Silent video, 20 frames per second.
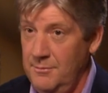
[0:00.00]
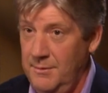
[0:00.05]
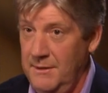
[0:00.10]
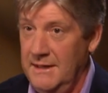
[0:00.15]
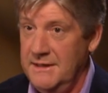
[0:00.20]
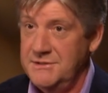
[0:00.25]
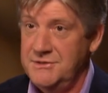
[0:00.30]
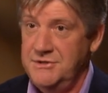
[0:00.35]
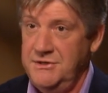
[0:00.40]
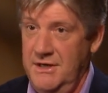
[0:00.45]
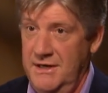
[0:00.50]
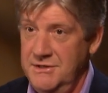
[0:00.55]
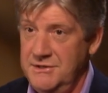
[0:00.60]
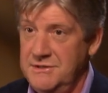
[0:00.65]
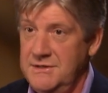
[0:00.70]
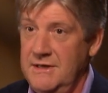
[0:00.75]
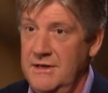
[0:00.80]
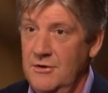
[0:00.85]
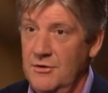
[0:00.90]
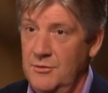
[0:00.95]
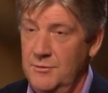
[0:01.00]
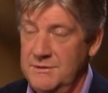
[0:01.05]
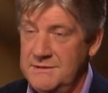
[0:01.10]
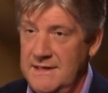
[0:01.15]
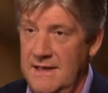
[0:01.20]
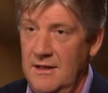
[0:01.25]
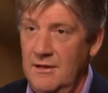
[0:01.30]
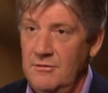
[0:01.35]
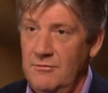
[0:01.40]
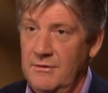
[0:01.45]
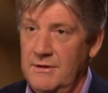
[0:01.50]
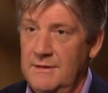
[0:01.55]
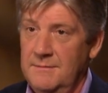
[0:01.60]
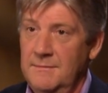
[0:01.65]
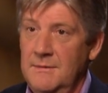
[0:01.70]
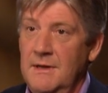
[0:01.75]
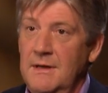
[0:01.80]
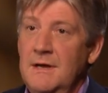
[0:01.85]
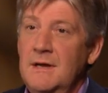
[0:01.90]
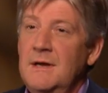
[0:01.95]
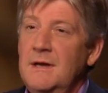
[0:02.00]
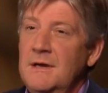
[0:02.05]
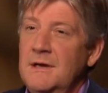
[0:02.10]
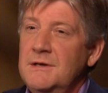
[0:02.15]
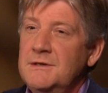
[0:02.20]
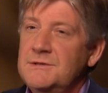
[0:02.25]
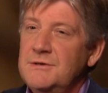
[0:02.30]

plus changes a year to its algorithm.